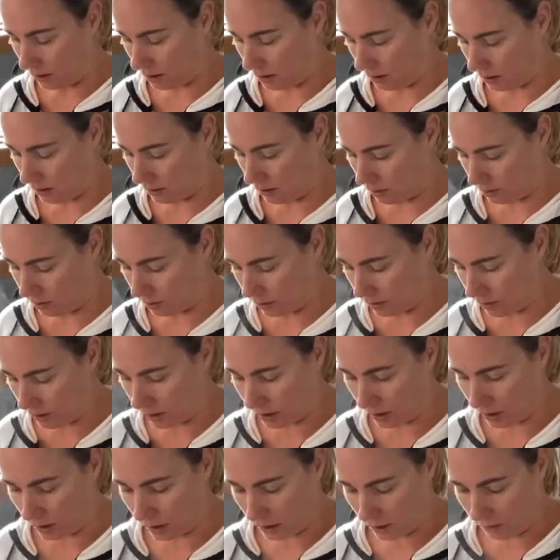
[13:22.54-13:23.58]
Spread
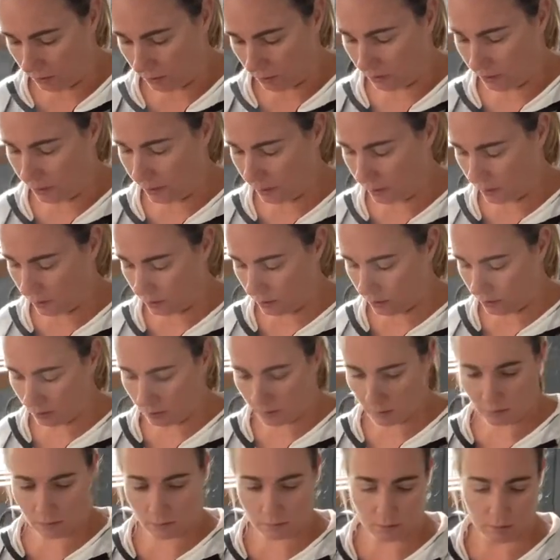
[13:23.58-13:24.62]
that
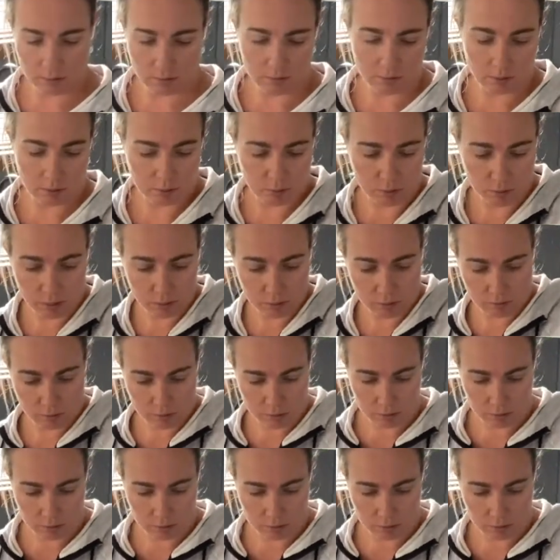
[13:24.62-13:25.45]
around. One more.